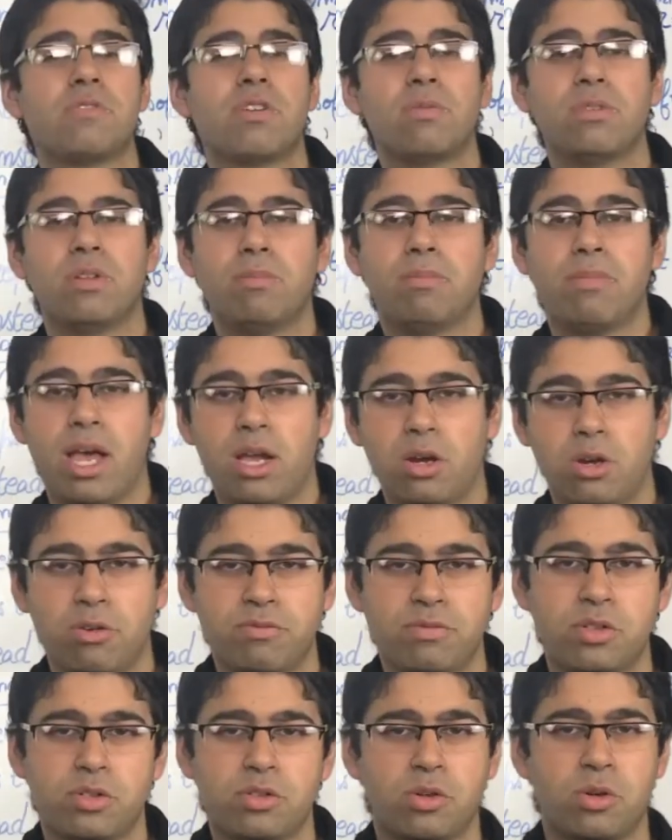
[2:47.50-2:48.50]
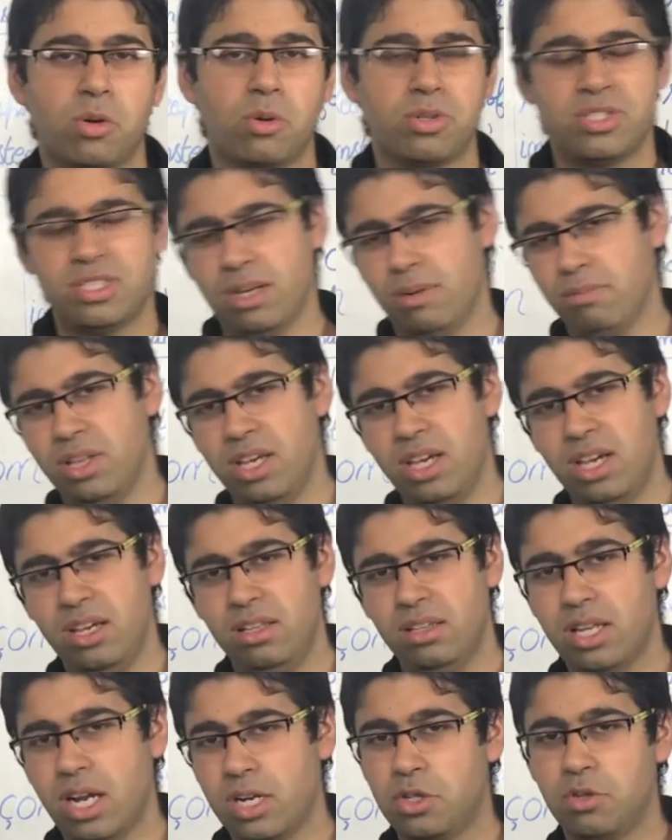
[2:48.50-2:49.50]
from the back of the throat,
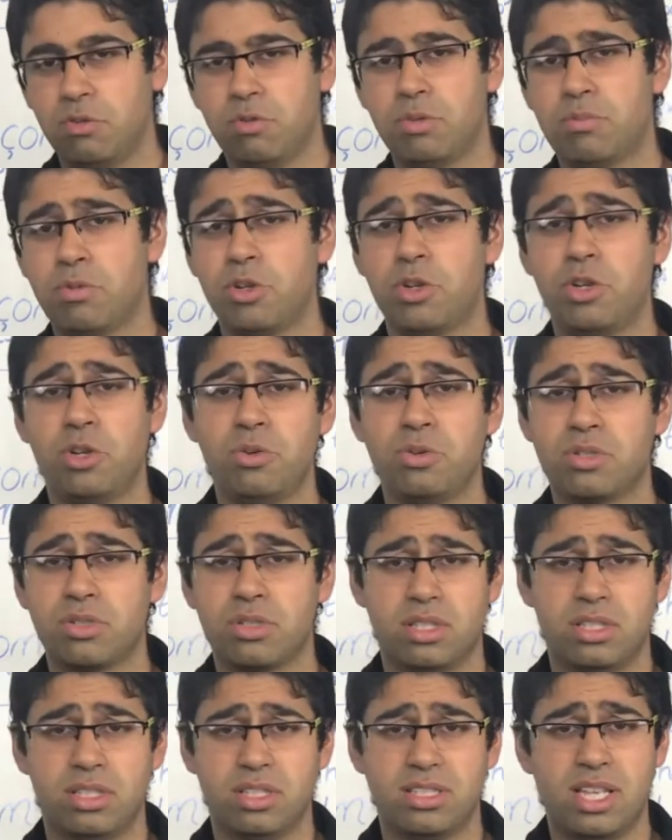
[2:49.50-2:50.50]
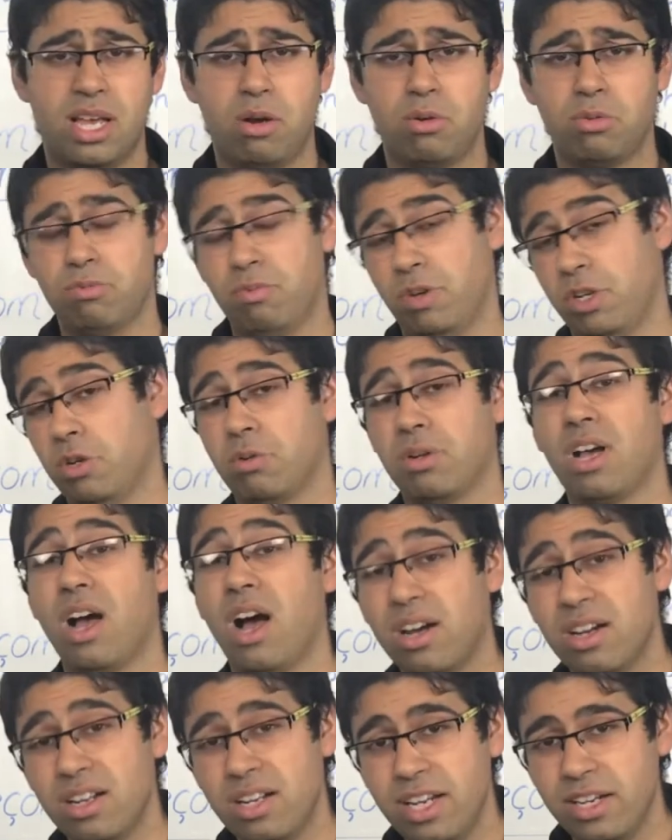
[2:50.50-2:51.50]
something that you would produce the sound when you're
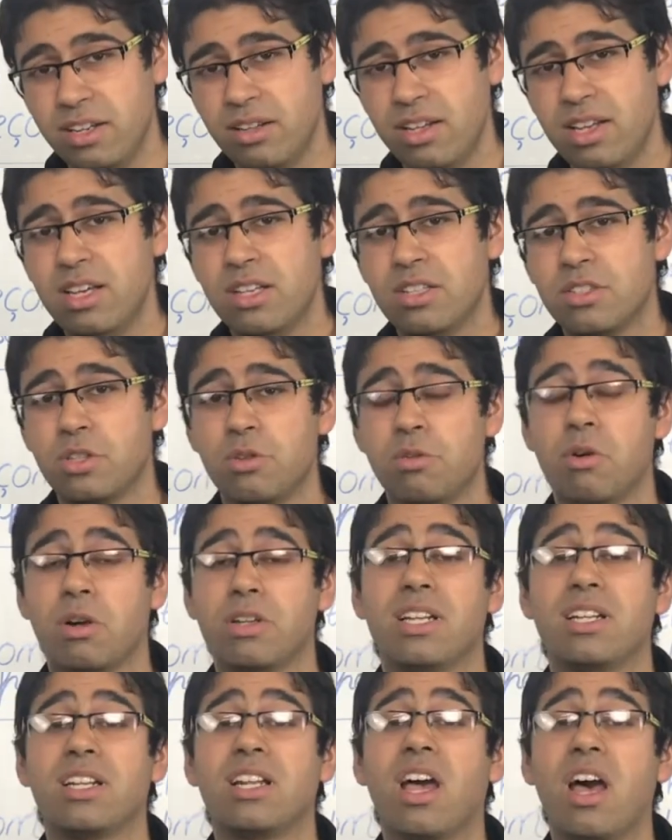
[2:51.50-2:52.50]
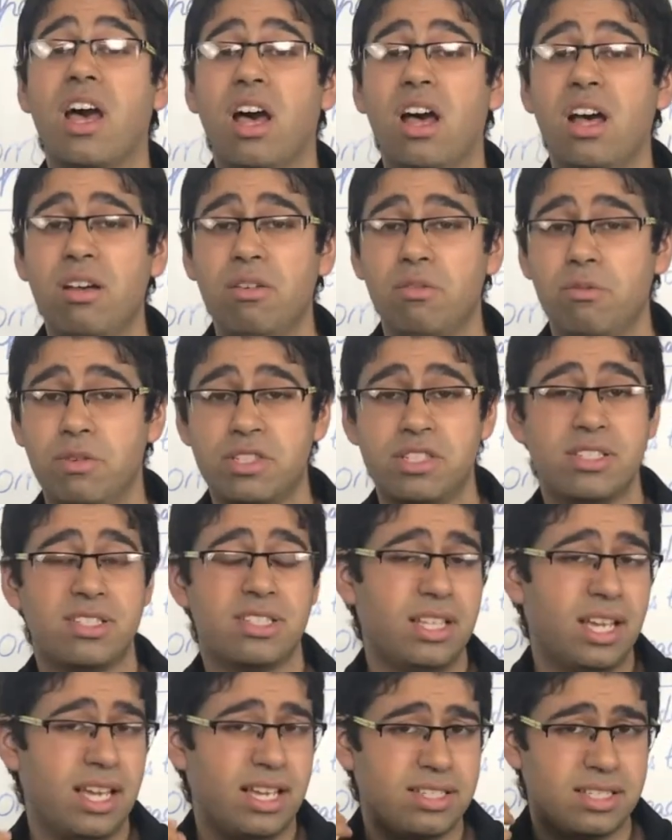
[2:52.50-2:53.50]
gargling. So you've got that k, which is
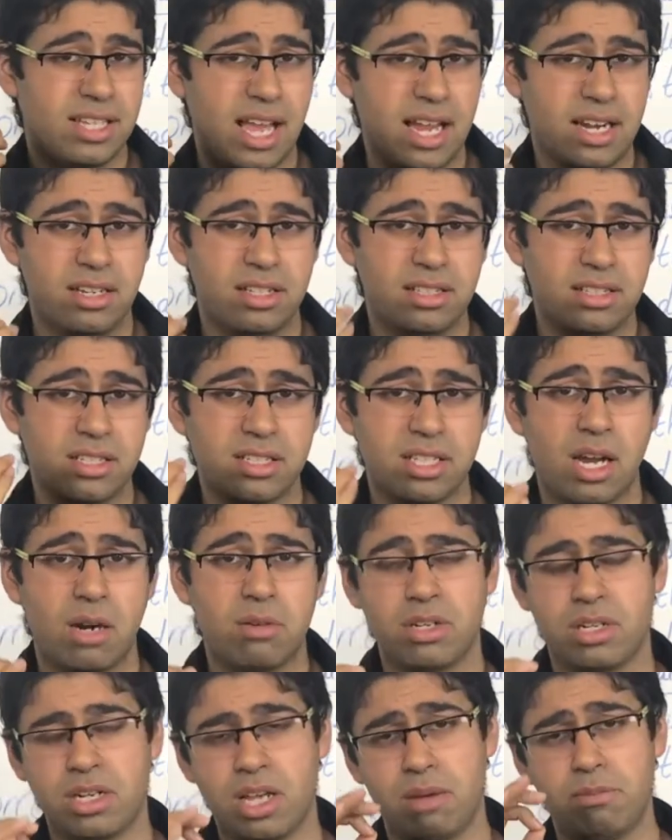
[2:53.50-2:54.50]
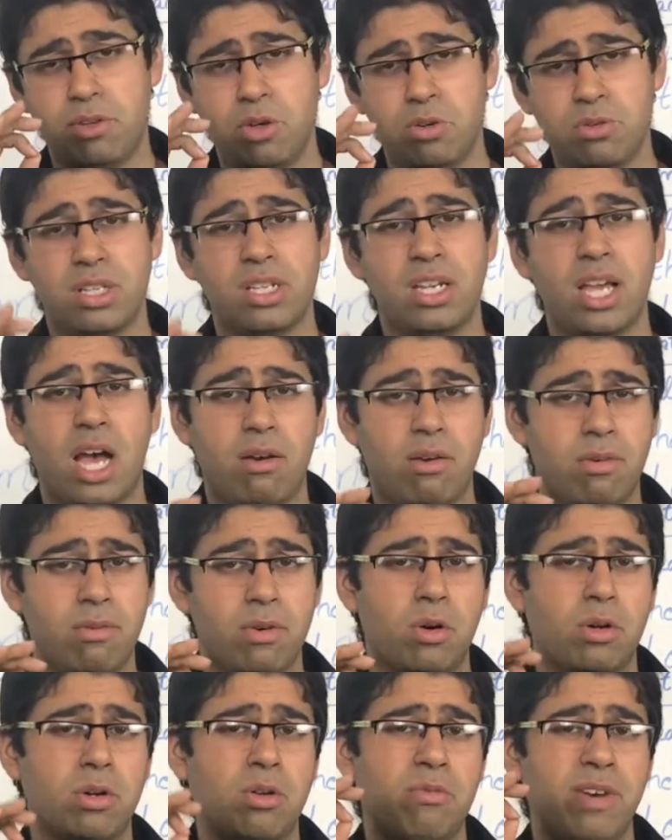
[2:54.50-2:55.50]
exactly the sound that I'm using,
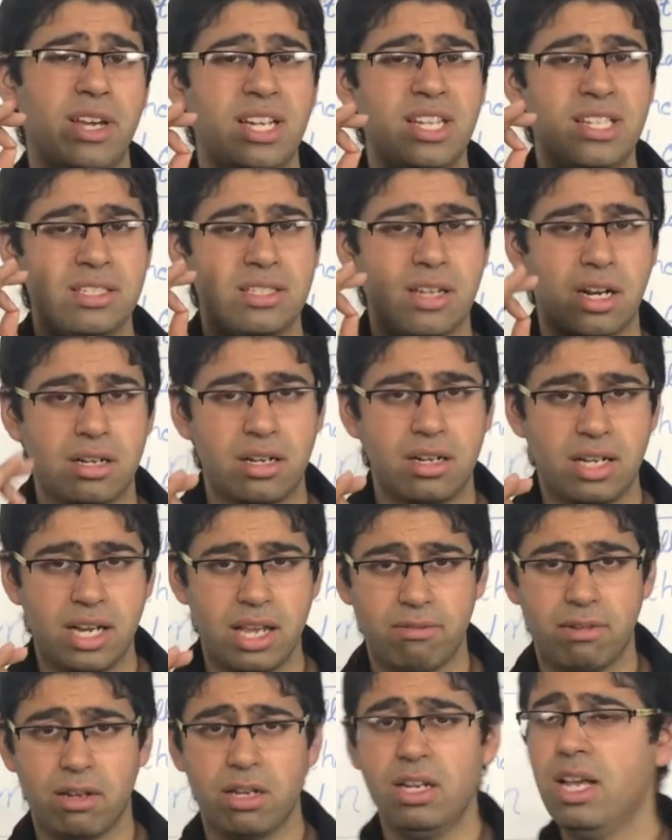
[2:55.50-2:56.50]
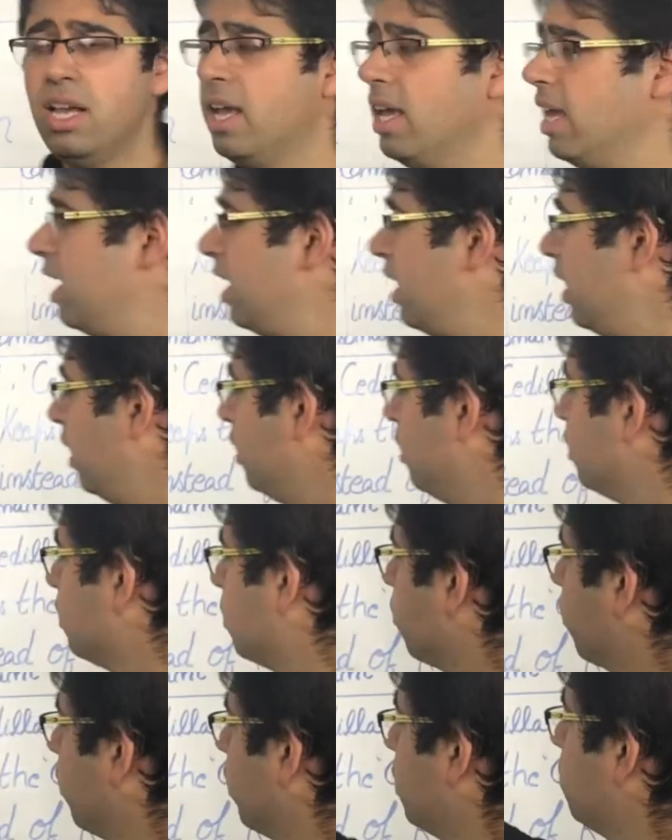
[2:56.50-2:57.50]
however, on a very subtle level in
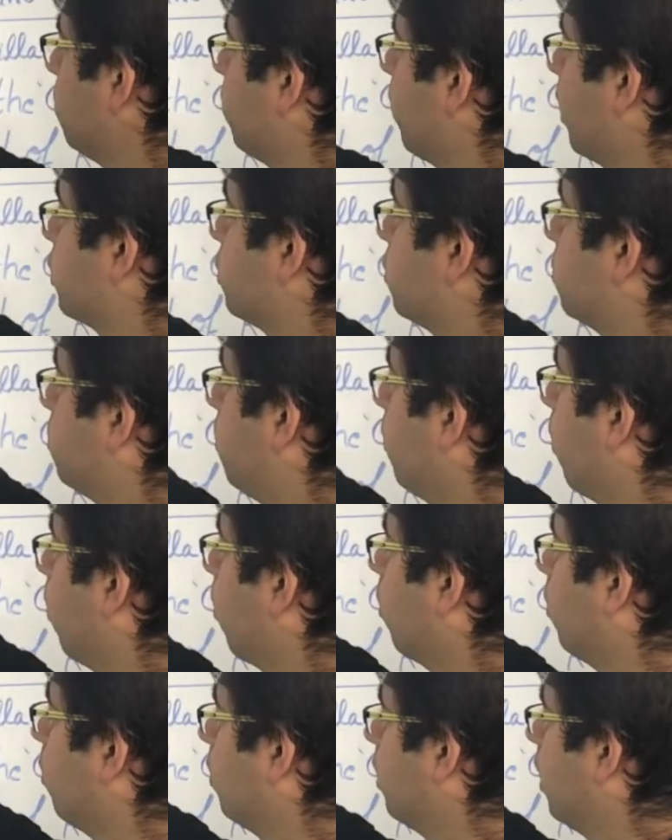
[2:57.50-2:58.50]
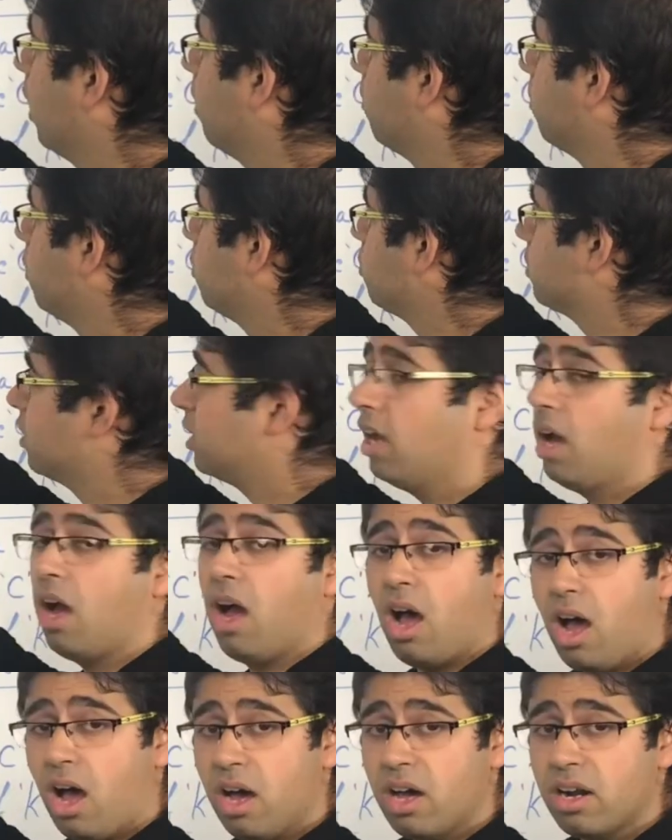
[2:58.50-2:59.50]
the word passeport. I'm using
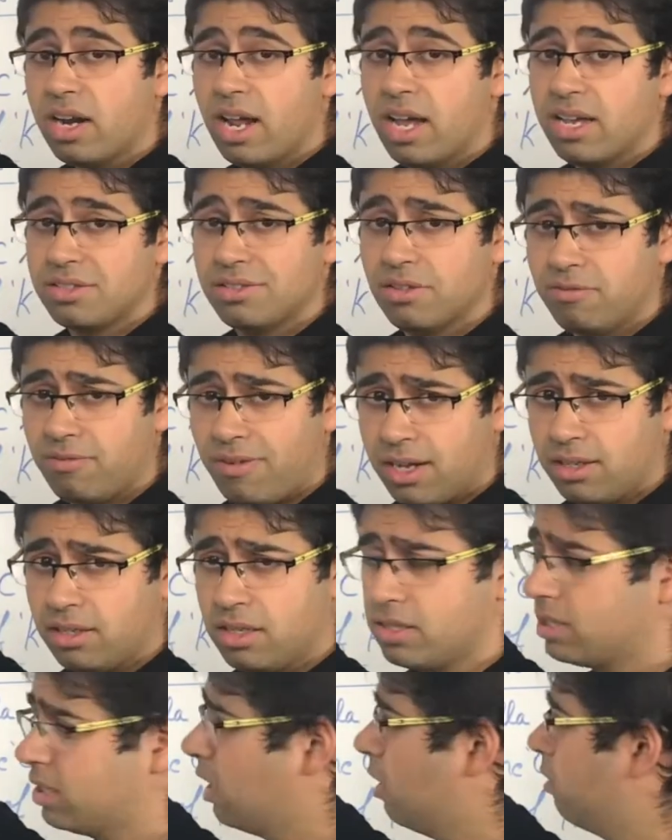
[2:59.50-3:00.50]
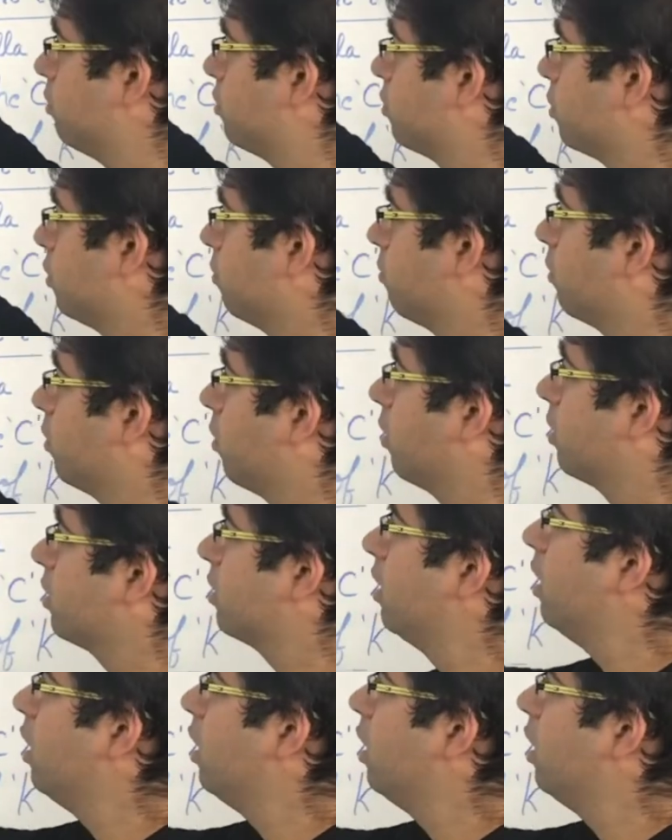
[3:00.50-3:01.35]
R as the final sound, so you've got